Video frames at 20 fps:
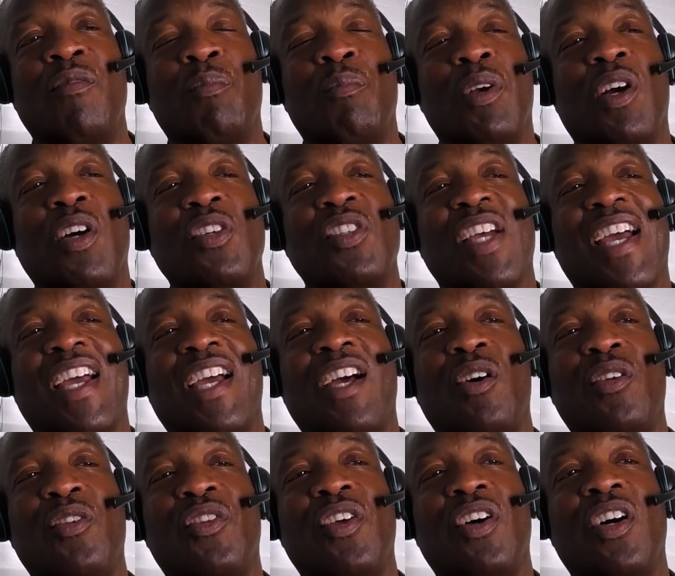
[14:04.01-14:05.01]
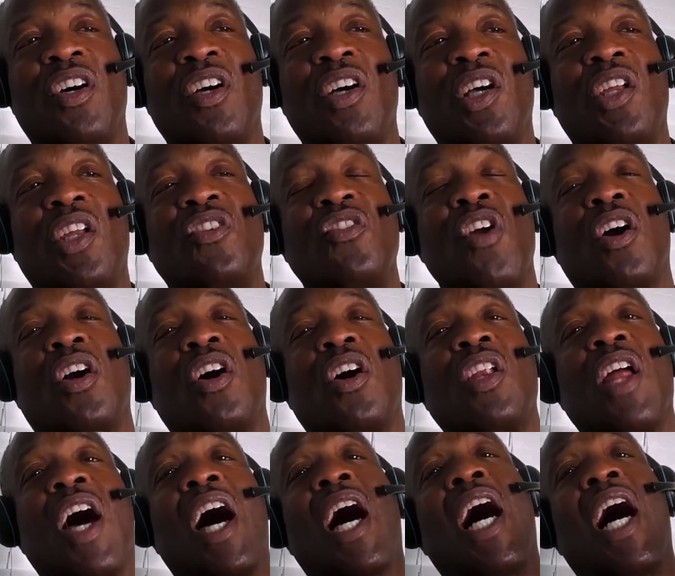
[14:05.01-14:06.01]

because I held the Knuckle Up,